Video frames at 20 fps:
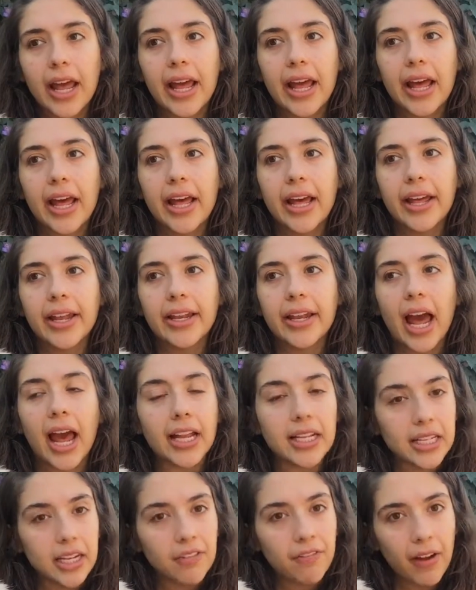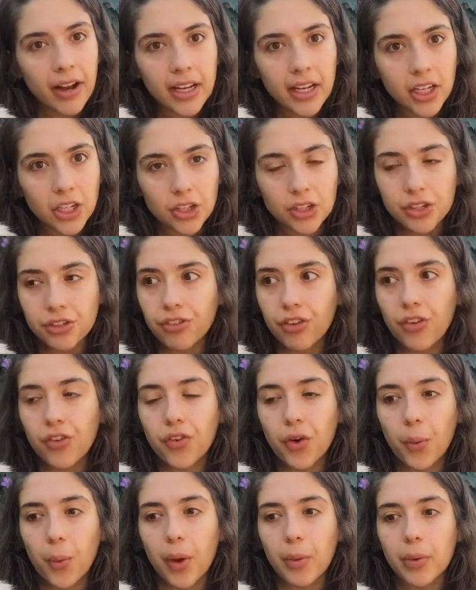and I did find it useful
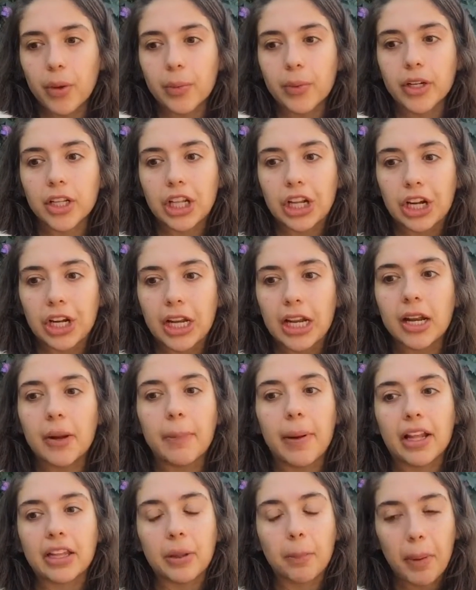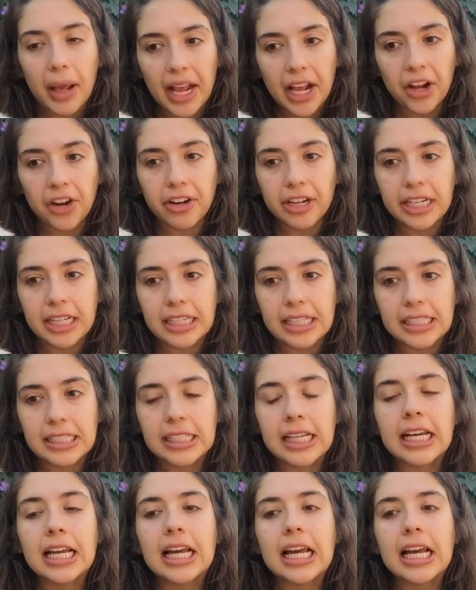for when we were learning about the pancreas